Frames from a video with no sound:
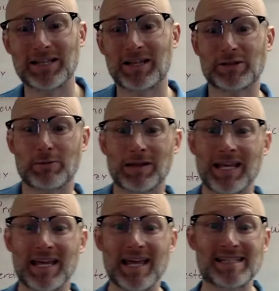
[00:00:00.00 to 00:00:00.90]
Lunch with
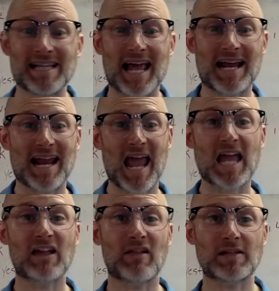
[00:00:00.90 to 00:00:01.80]
Lee is an
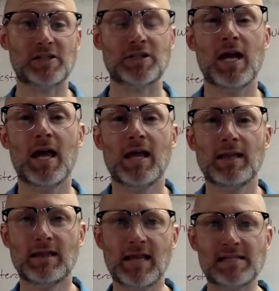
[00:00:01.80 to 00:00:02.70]
English
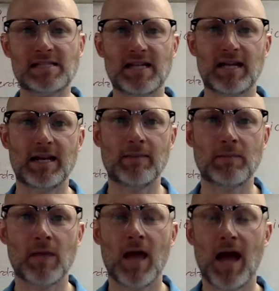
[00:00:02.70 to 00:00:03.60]
lesson.
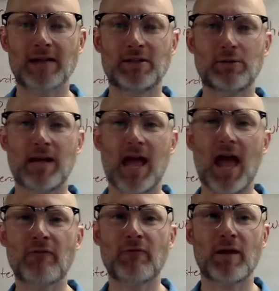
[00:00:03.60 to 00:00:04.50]
I do it
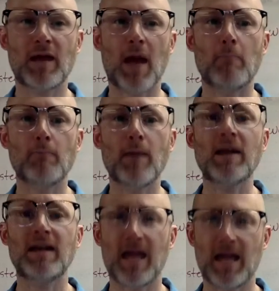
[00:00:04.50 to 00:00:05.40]
every
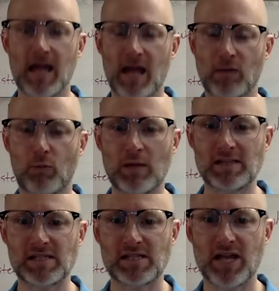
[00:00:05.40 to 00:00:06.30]
Monday and
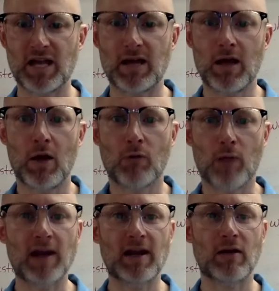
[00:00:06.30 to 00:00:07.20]
Wednesday
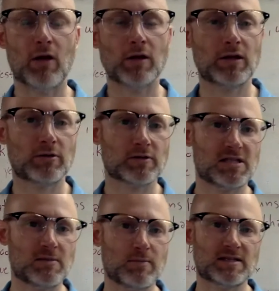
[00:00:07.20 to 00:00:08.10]
right here on
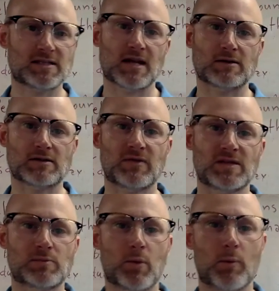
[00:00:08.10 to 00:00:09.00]
Literacy Mid-South's
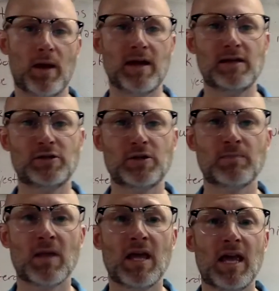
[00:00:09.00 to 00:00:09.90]
Facebook page.
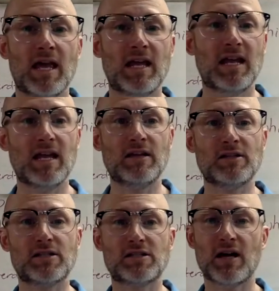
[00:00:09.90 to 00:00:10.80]
It
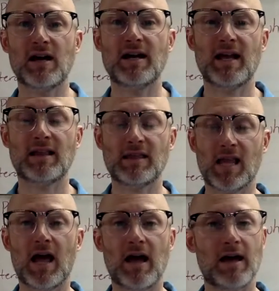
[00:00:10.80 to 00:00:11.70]
is done
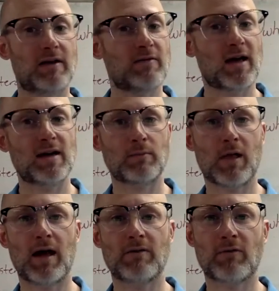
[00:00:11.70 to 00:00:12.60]
live. I am
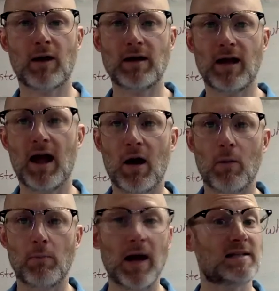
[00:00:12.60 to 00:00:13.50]
live right
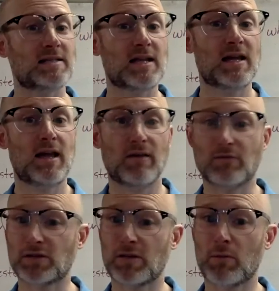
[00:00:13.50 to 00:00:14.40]
now, but if for
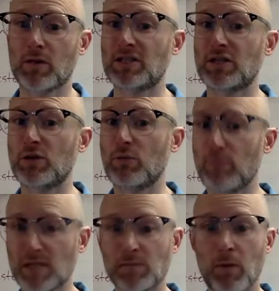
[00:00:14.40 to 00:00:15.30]
some reason you
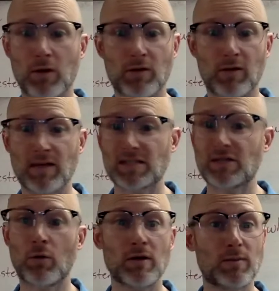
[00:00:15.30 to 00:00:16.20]
missed part of the
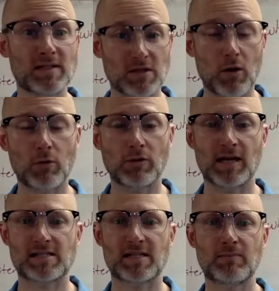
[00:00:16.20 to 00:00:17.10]
lesson or you missed the whole
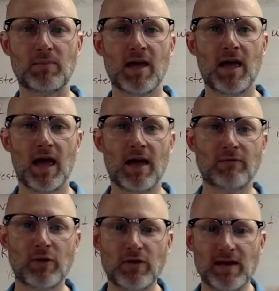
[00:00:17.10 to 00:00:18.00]
lesson,
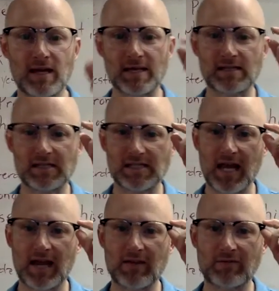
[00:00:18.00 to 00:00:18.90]
everything is
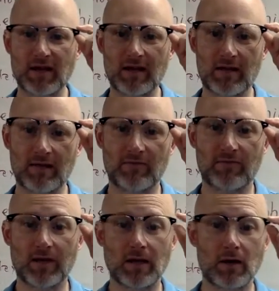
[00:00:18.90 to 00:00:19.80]
saved in the
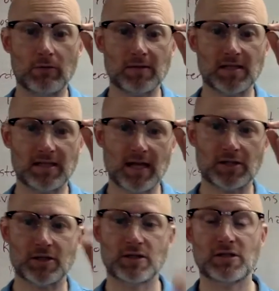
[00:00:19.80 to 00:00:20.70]
video section.